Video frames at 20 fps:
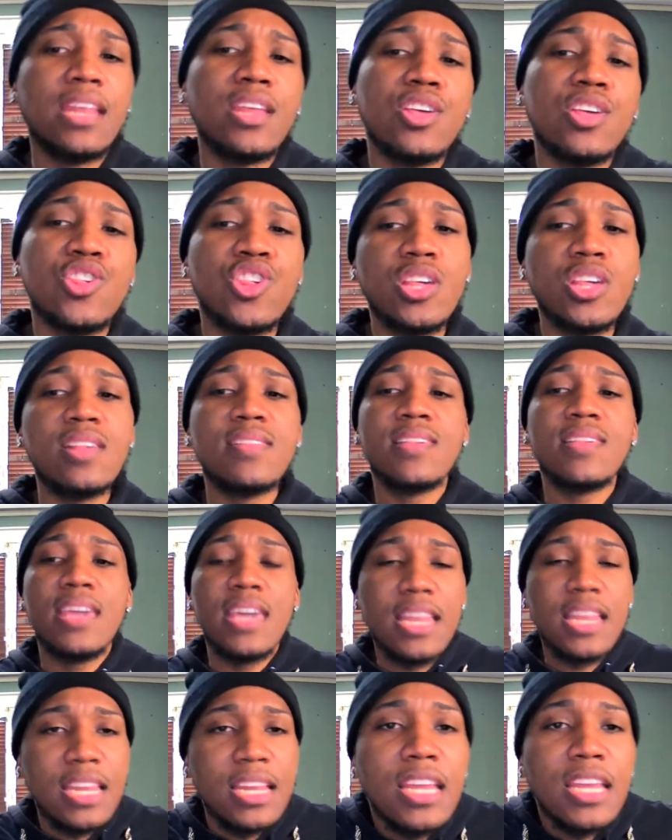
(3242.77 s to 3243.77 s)
she's
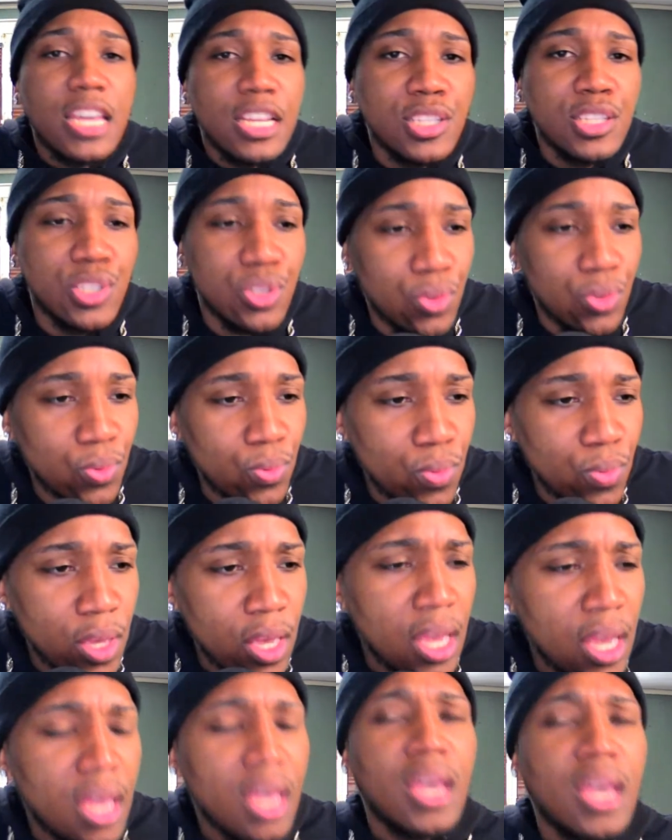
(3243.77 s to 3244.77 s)
getting into.
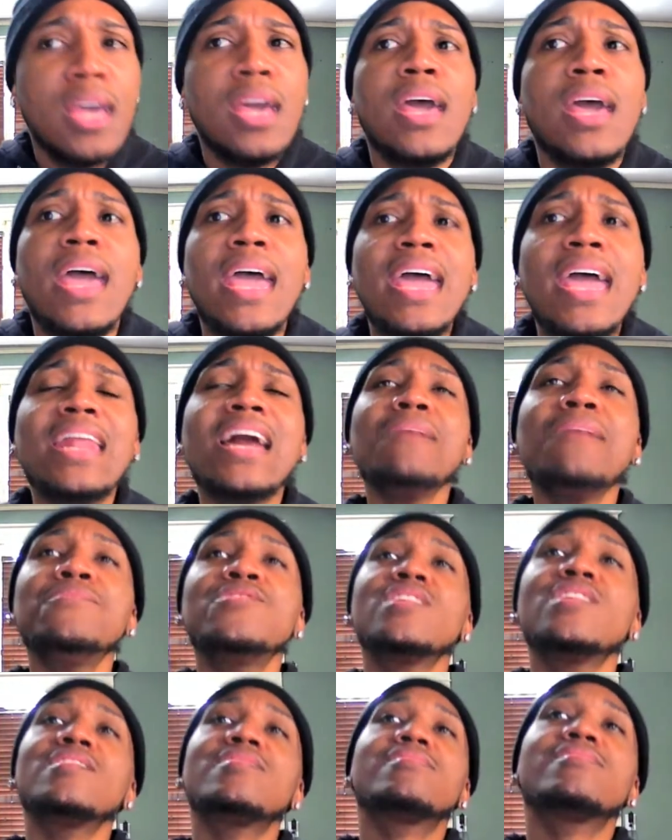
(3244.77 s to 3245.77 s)
And I'm
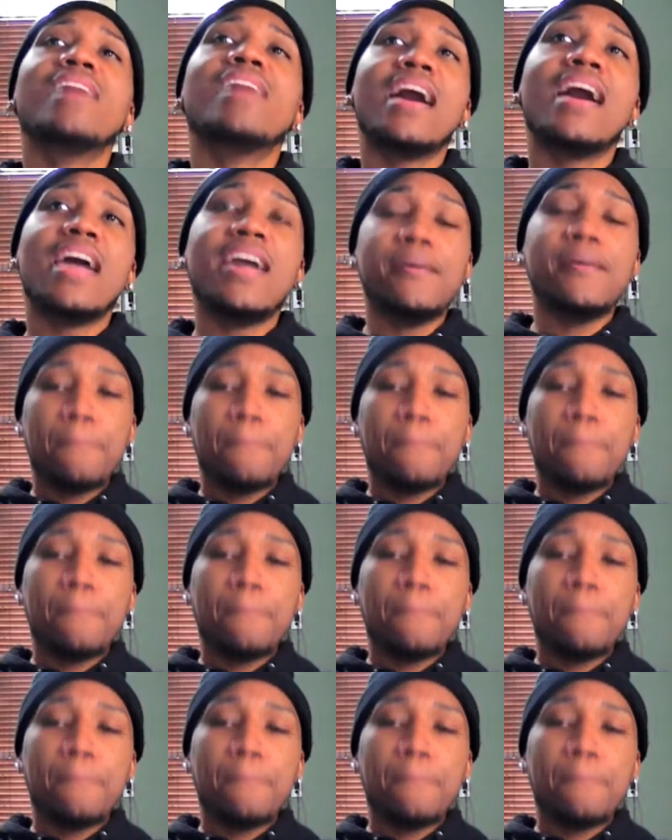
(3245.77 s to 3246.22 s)
just like,